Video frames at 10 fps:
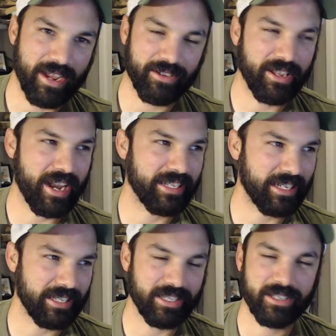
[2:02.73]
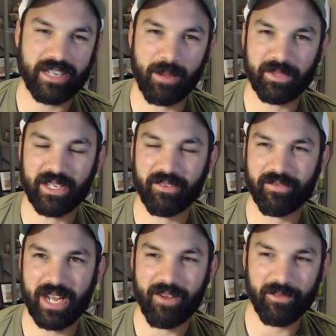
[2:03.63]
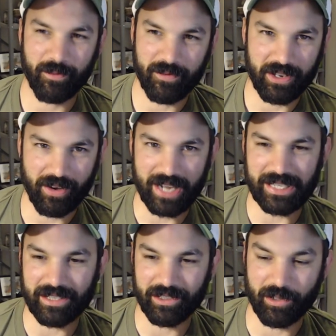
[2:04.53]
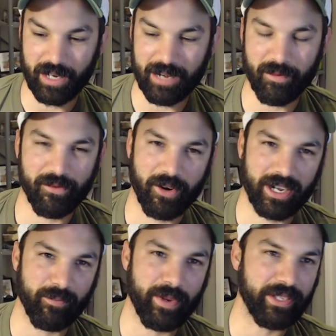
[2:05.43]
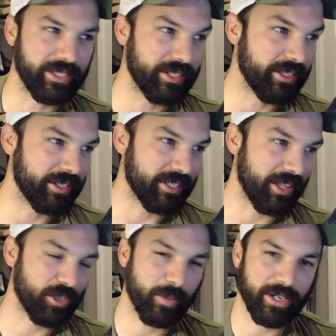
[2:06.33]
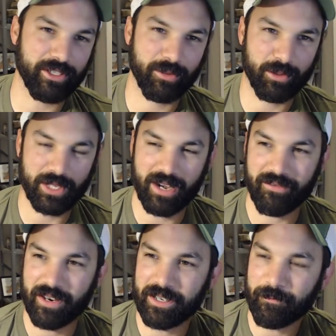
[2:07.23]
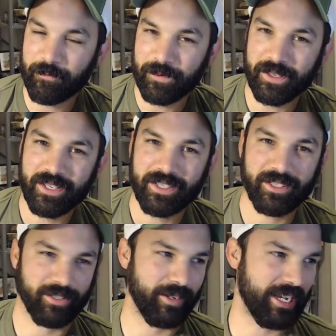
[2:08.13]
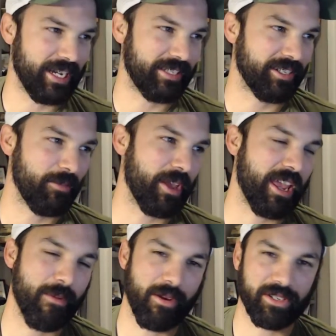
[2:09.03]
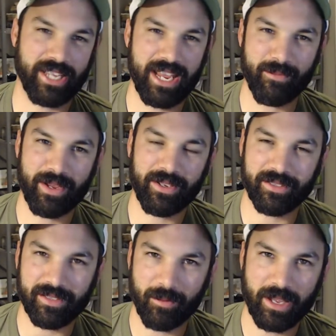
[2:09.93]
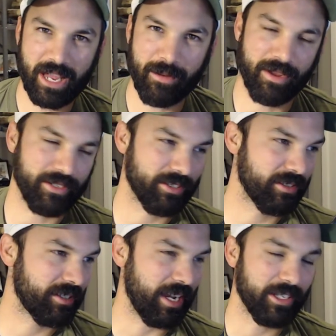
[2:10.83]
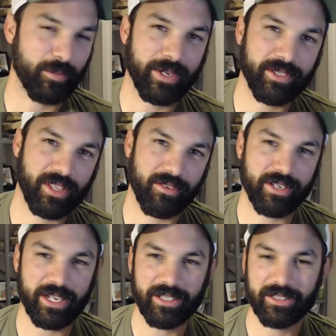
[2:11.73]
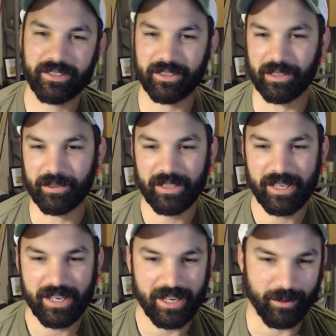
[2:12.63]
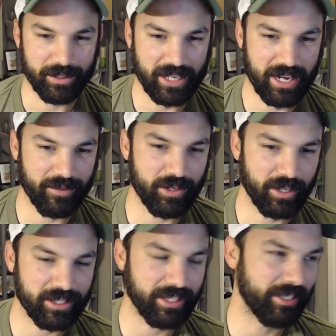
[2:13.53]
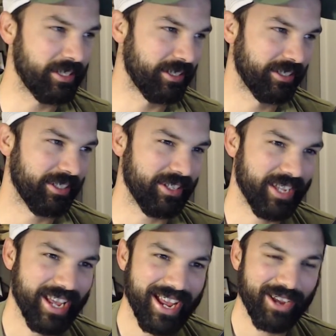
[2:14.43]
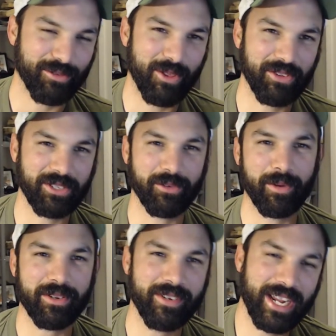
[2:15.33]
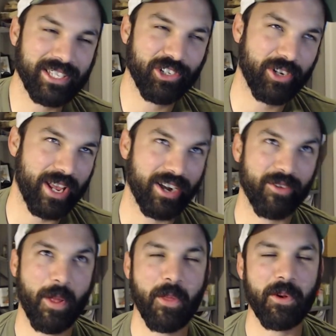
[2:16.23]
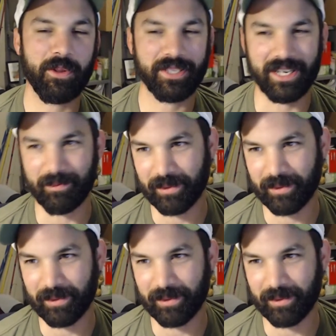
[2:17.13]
I had set the time scale 5, and the grass actually dried before I could bale it into silage bales, which was kind of funny. So I had some that came out as hay bales and some that came out as silage bales the other day. So it was kind of interesting. It was one of the things where I'm like, oh, I guess I should have had it on one the whole time.